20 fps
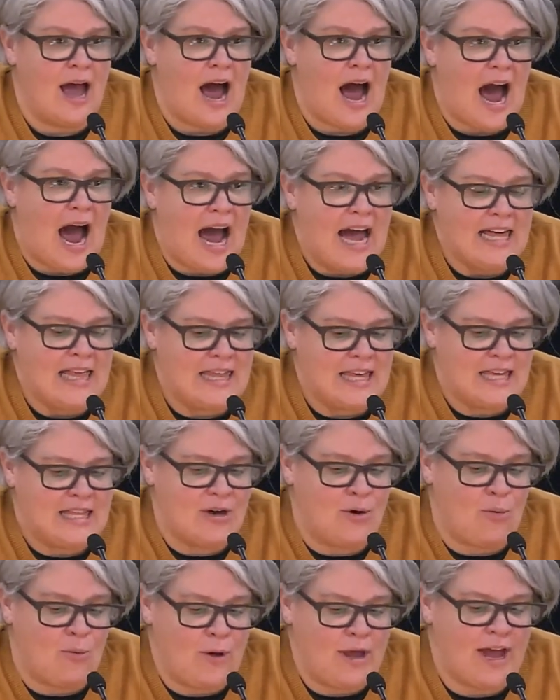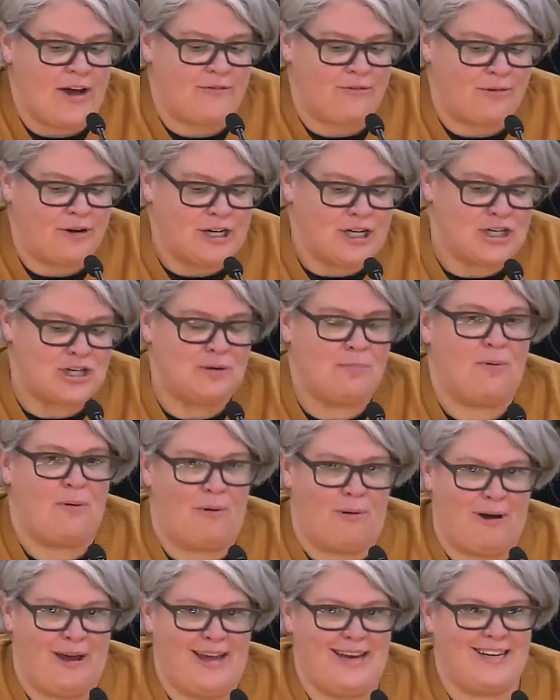I think that we have reached a
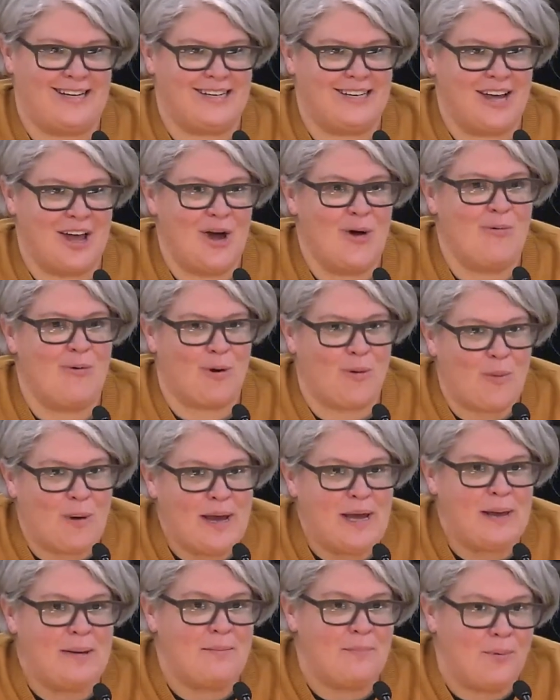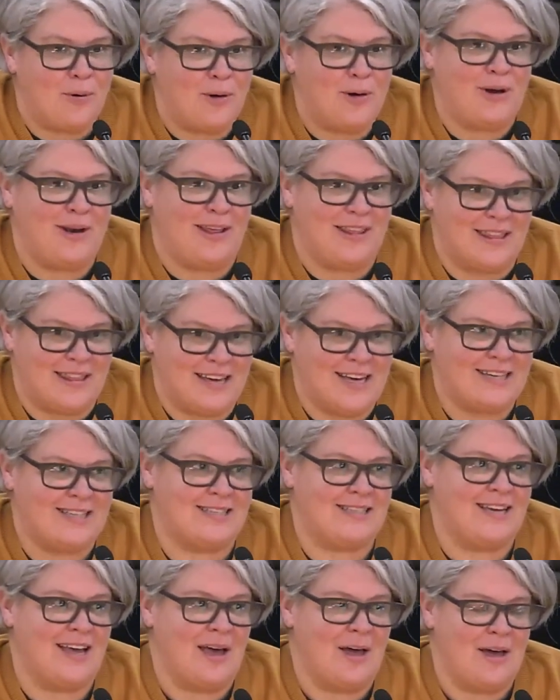point where we can put
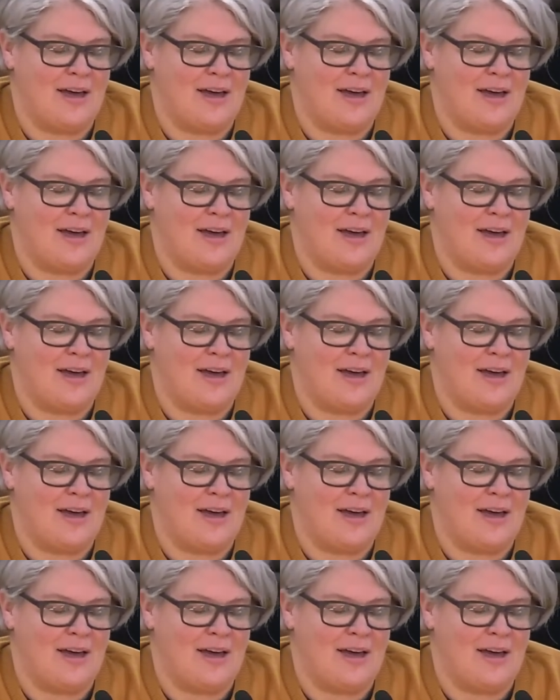this